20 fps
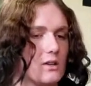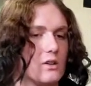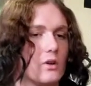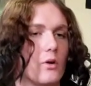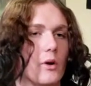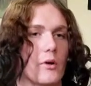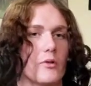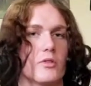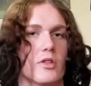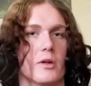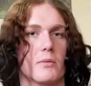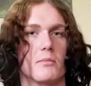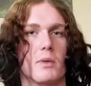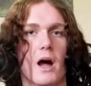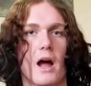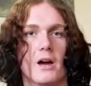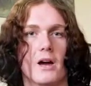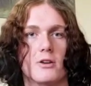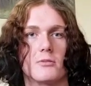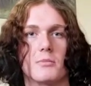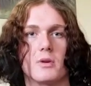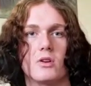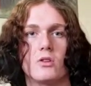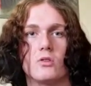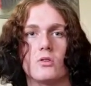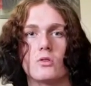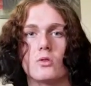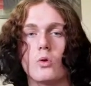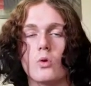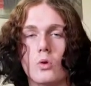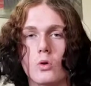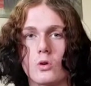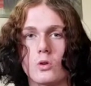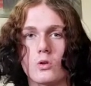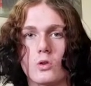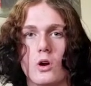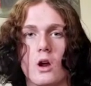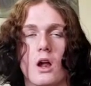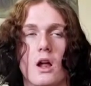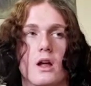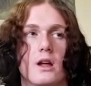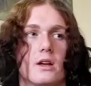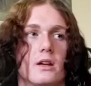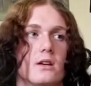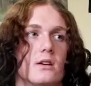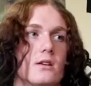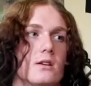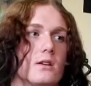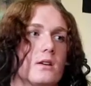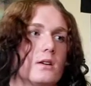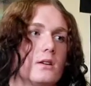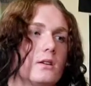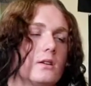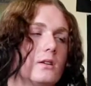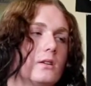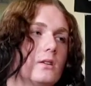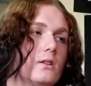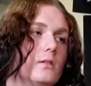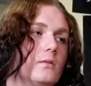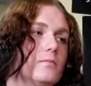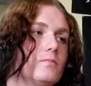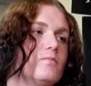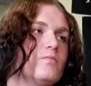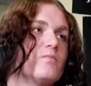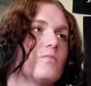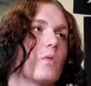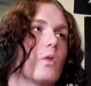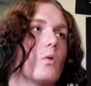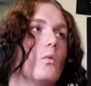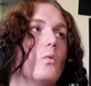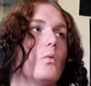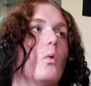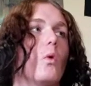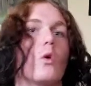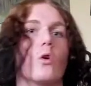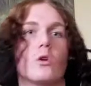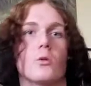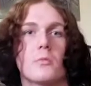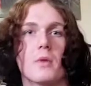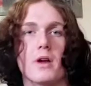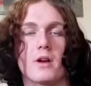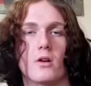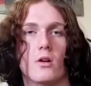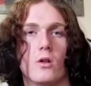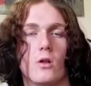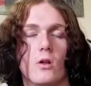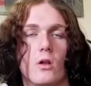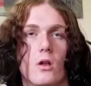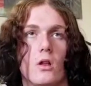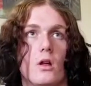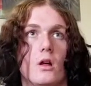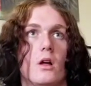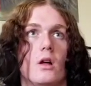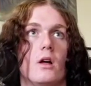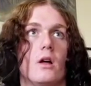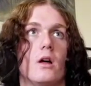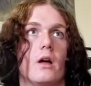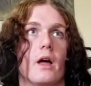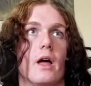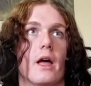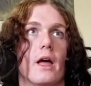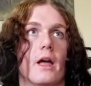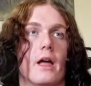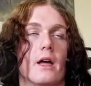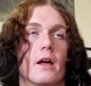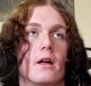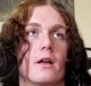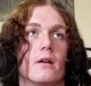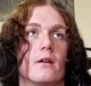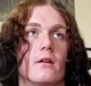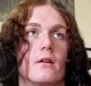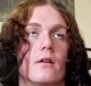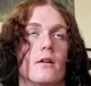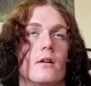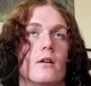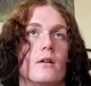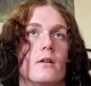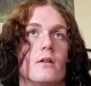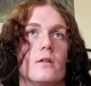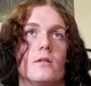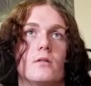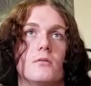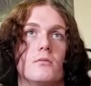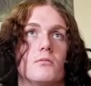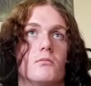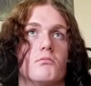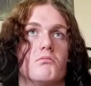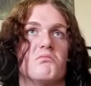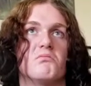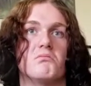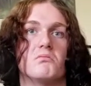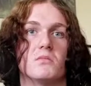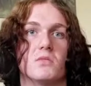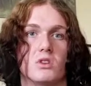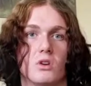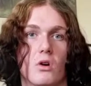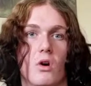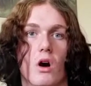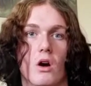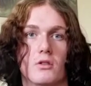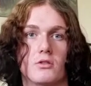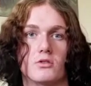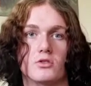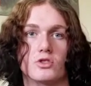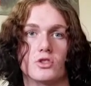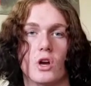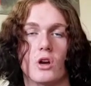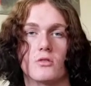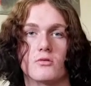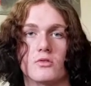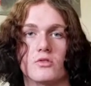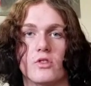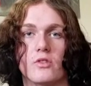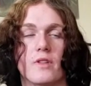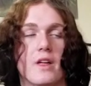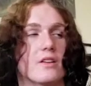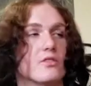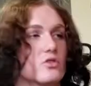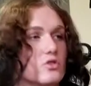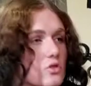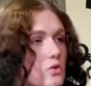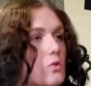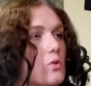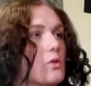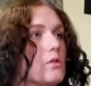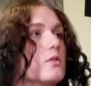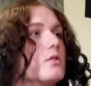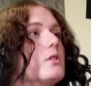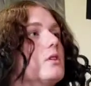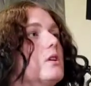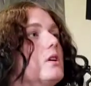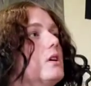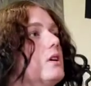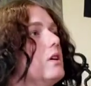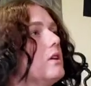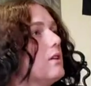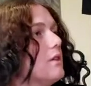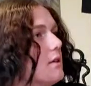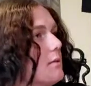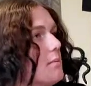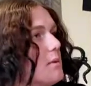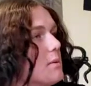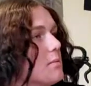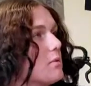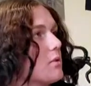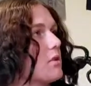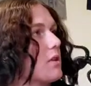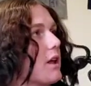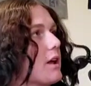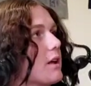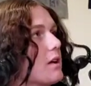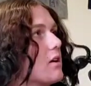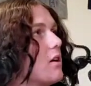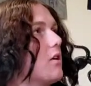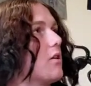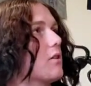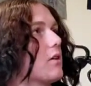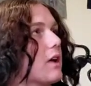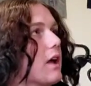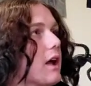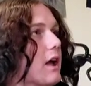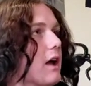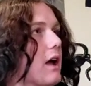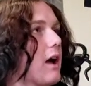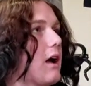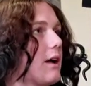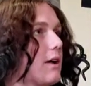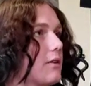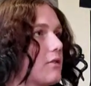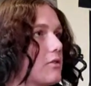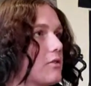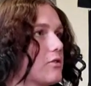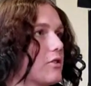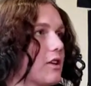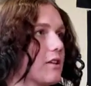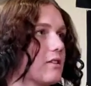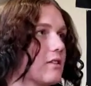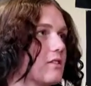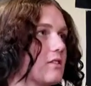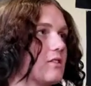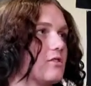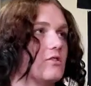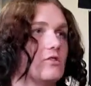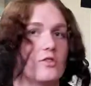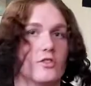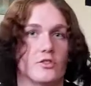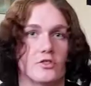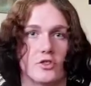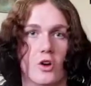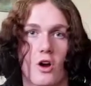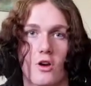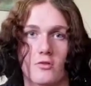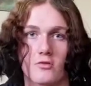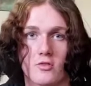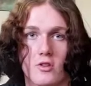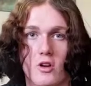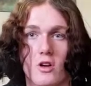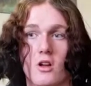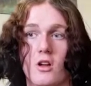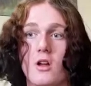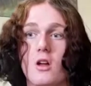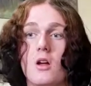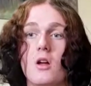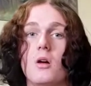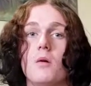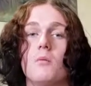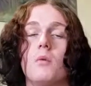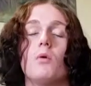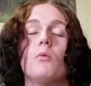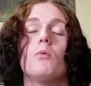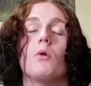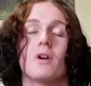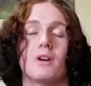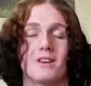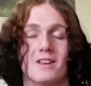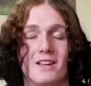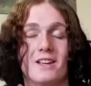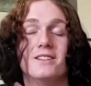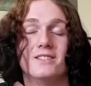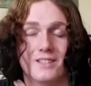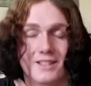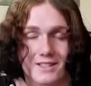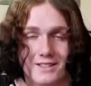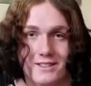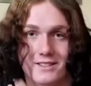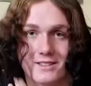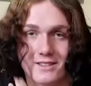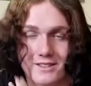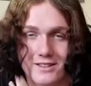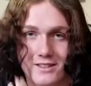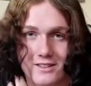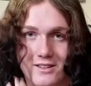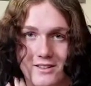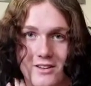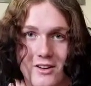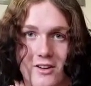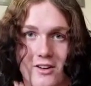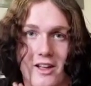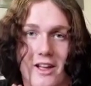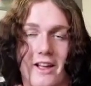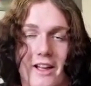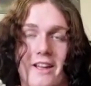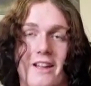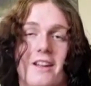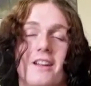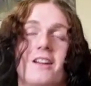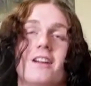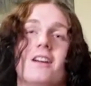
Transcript: Going with, like, pirate metal, gore grind, war metal, and other genres of that sort, that people are like, okay, I understand that this is a genre, but what is it? Okay?